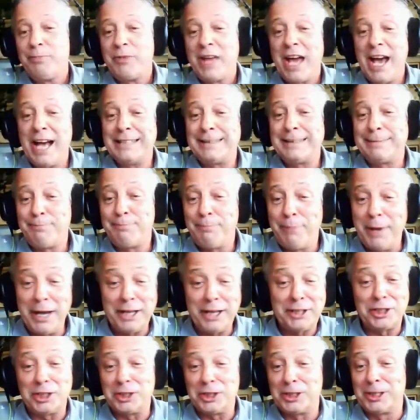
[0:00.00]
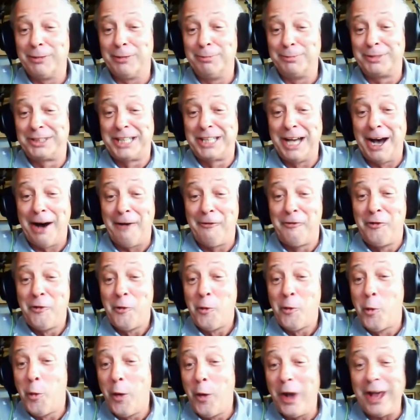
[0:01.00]
has pictures of
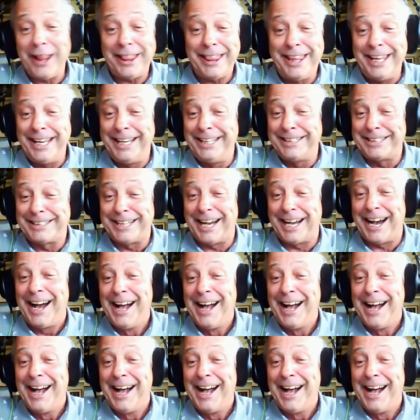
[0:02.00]
himself with these